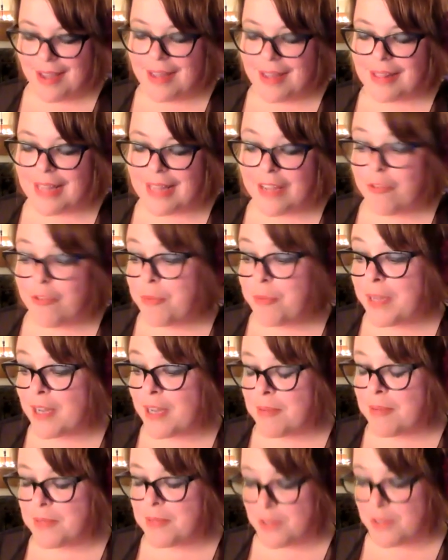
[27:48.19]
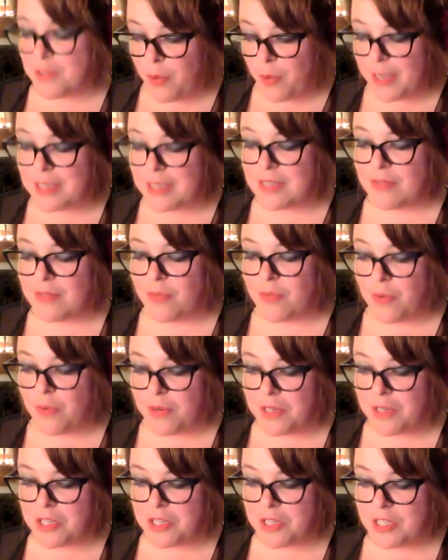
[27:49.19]
Life becomes a quest of
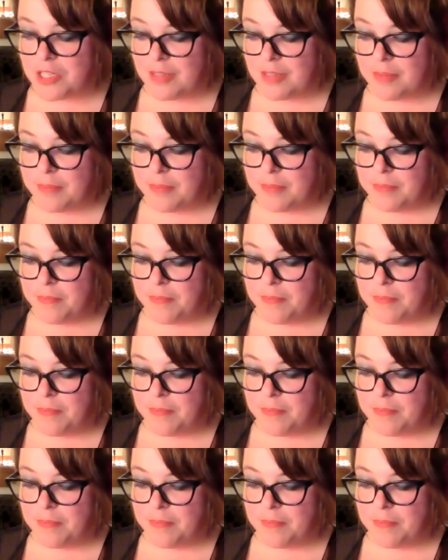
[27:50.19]
origin.